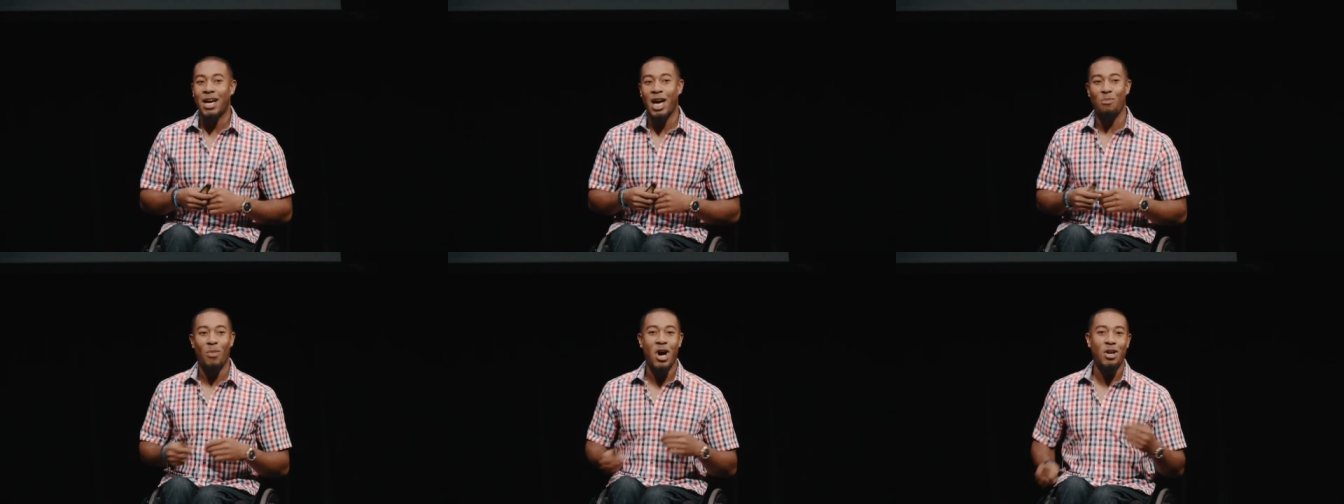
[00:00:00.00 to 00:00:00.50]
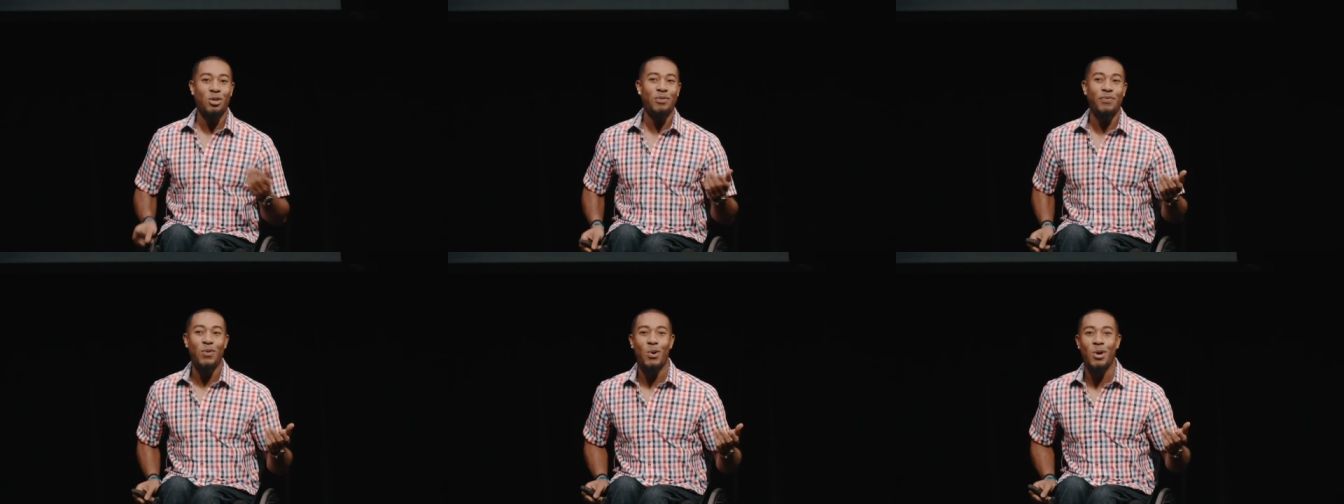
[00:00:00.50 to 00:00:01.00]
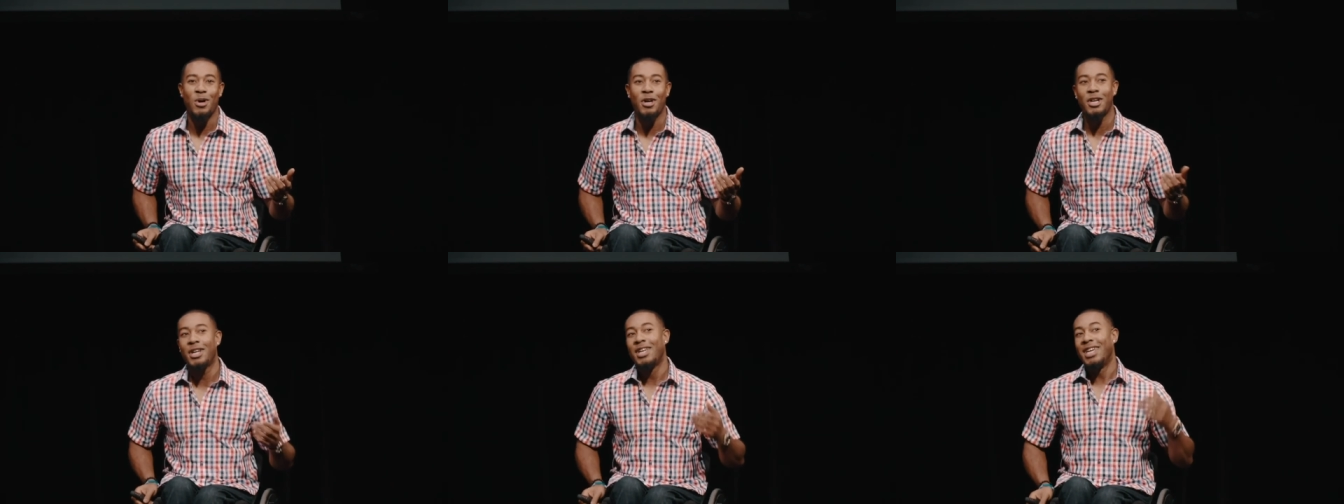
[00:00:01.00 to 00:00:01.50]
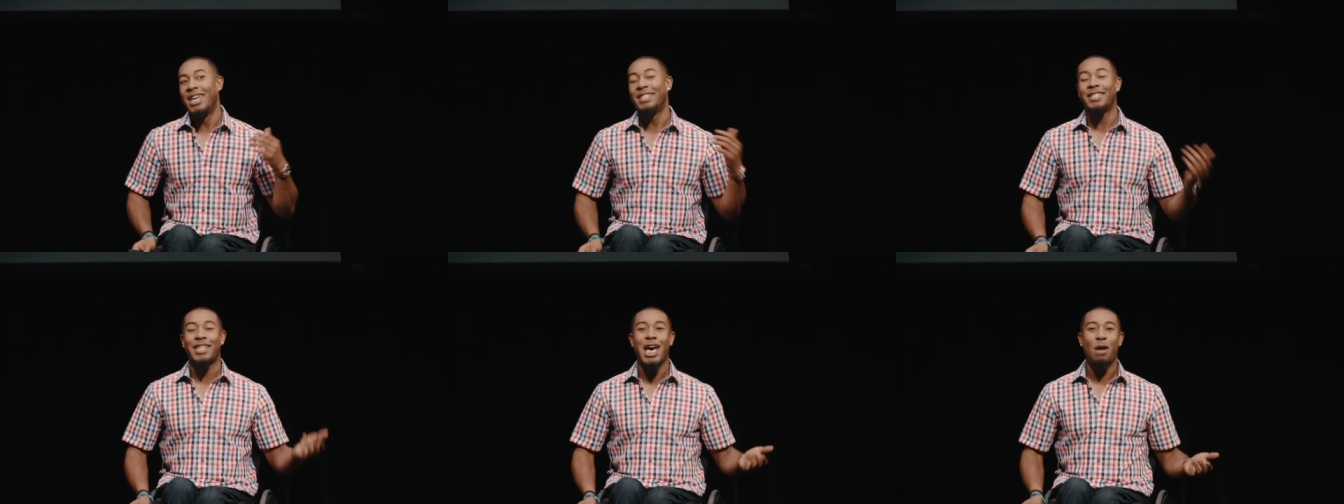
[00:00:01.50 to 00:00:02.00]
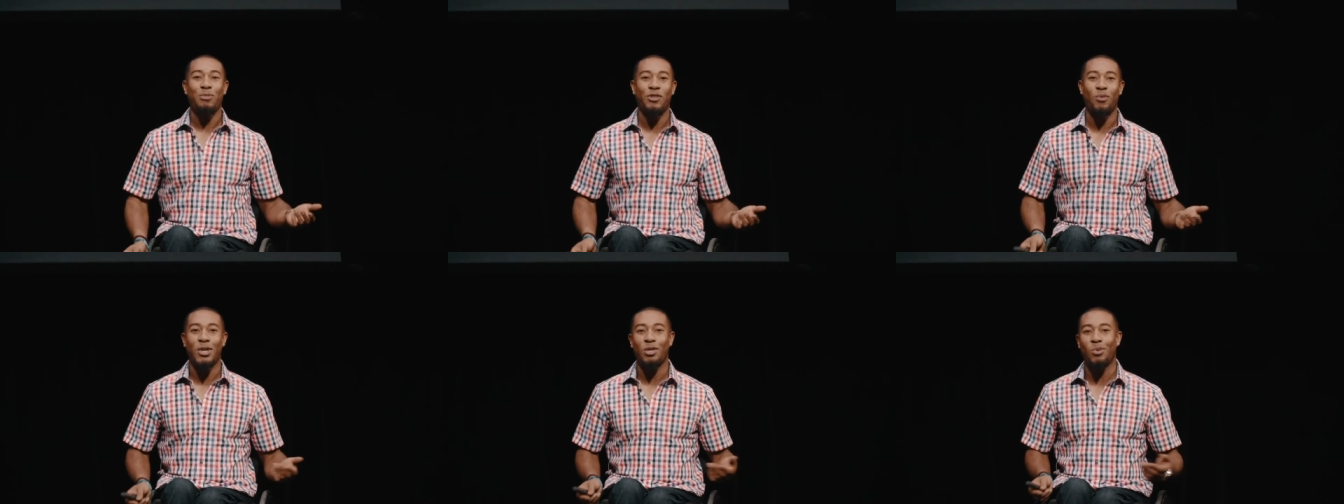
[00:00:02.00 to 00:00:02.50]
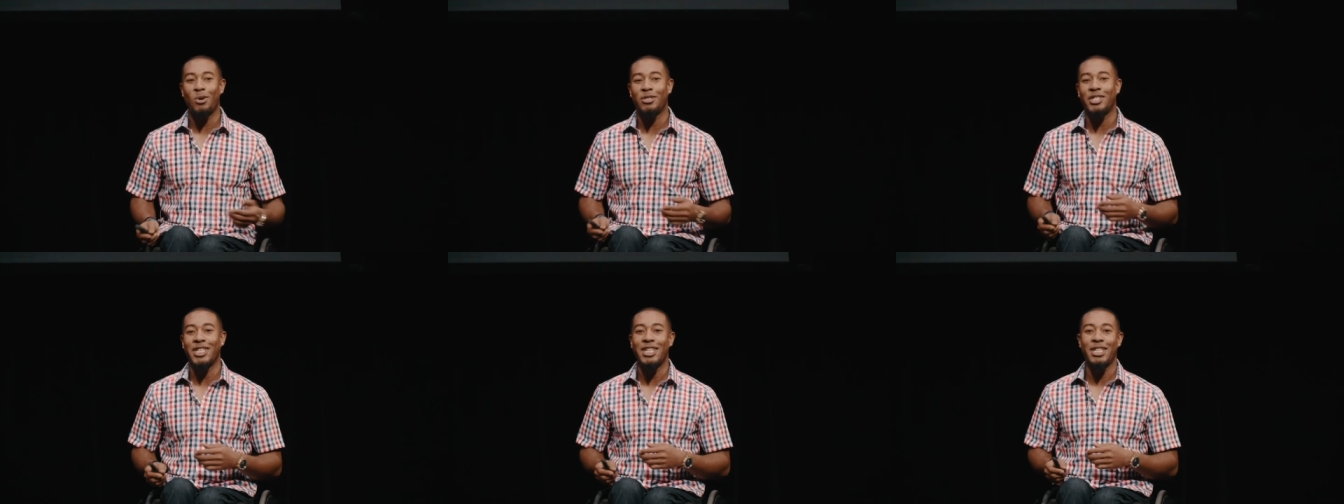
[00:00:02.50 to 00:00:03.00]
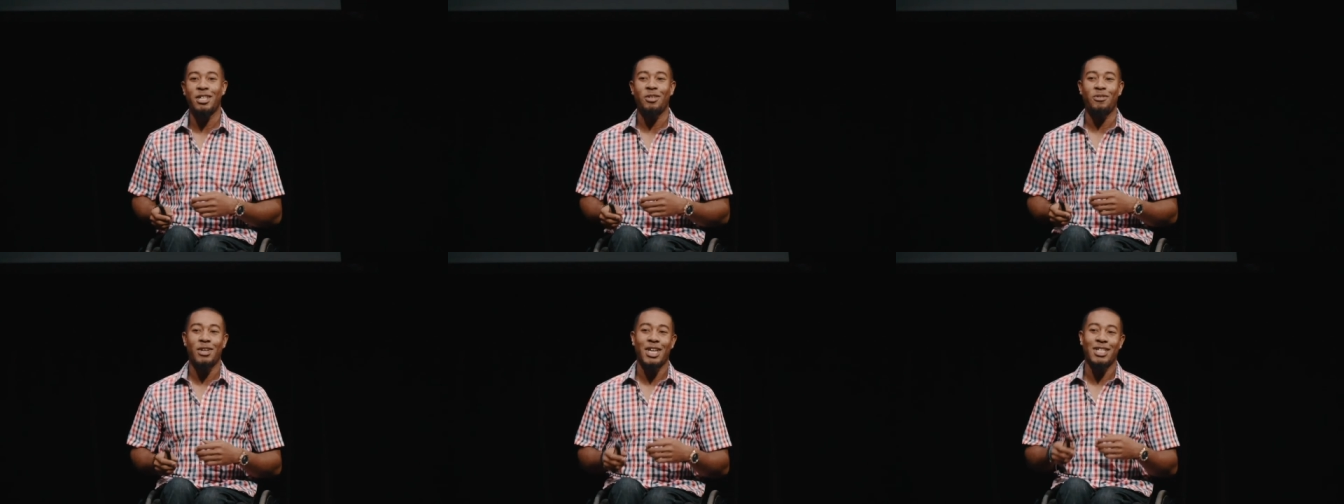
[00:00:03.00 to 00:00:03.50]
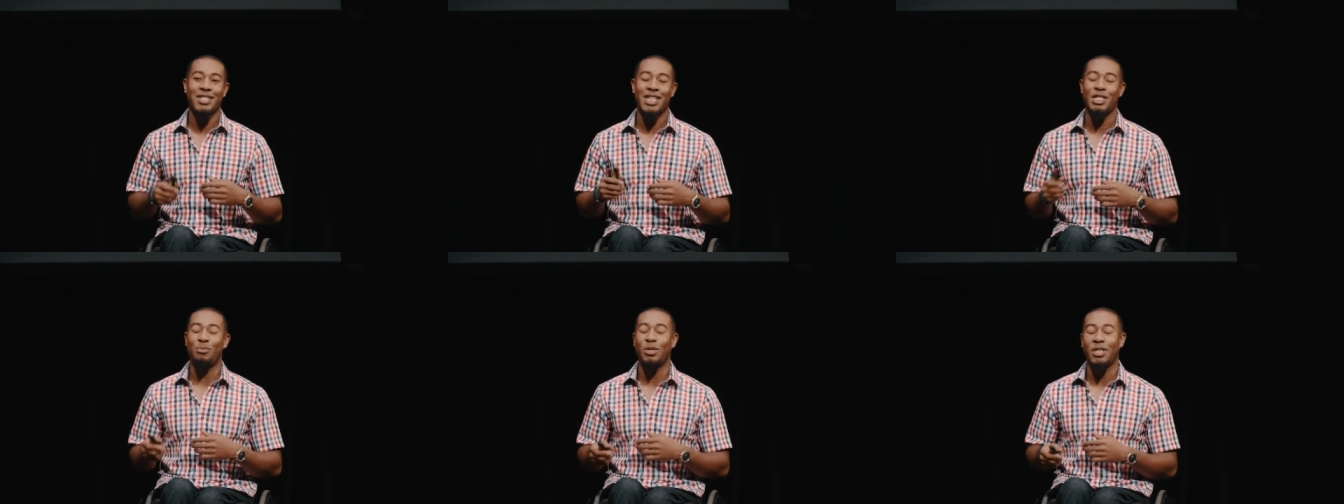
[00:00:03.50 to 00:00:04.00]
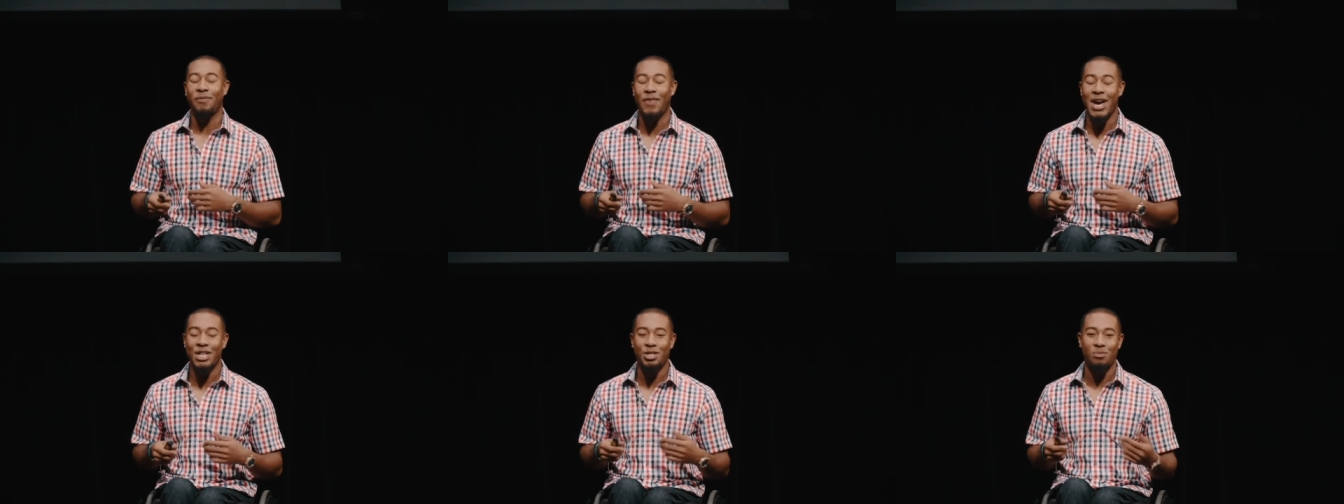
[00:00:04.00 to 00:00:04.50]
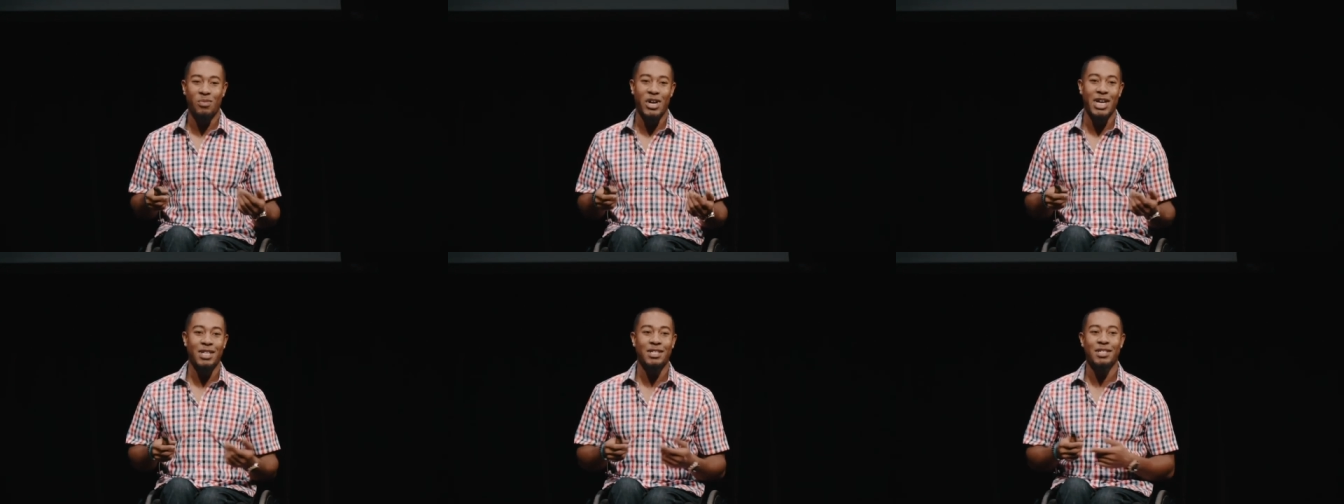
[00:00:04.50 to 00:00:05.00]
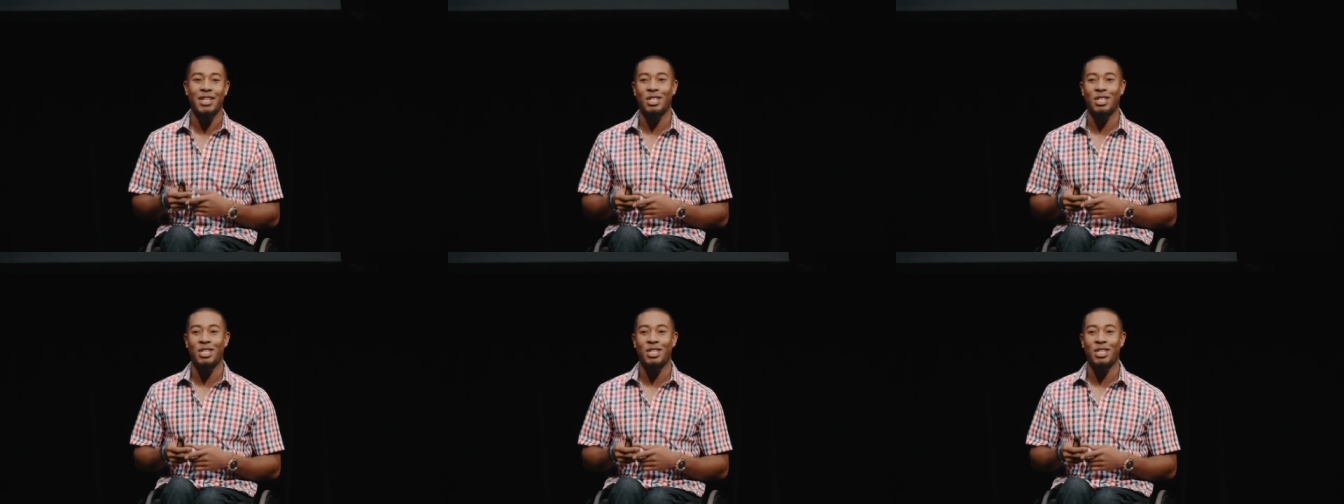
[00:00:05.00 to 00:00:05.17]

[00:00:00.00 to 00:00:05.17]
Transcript: I modeled for IsAdaptive, one of the world's leading accessibility fashion brands,